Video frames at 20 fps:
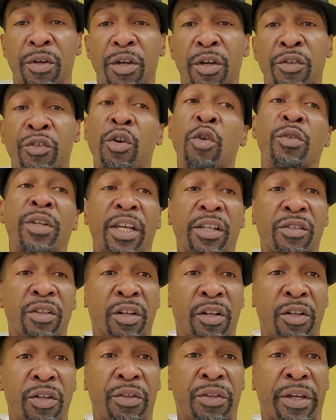So that's a
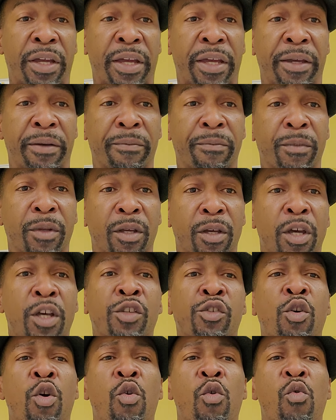good thing.
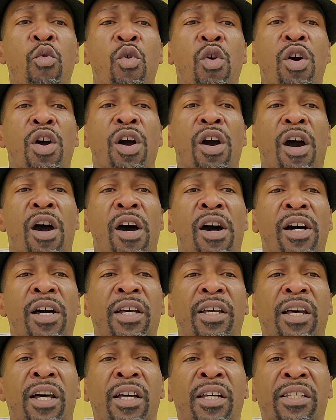So
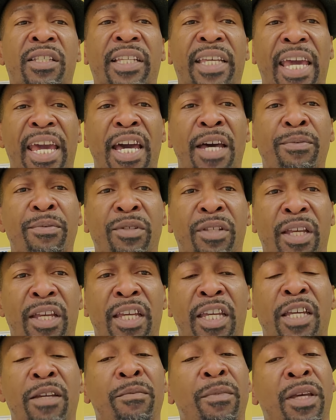a scalp
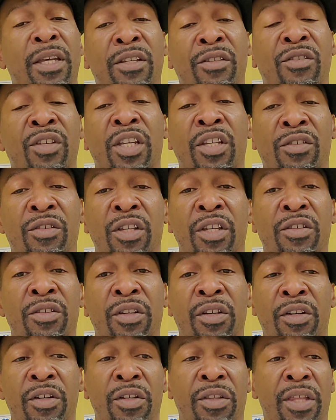steam is a
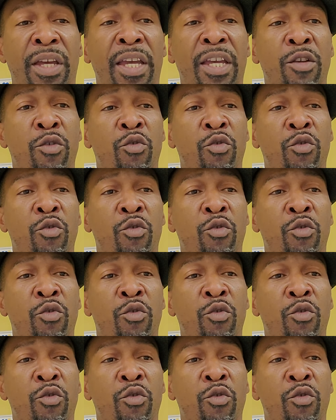good thing.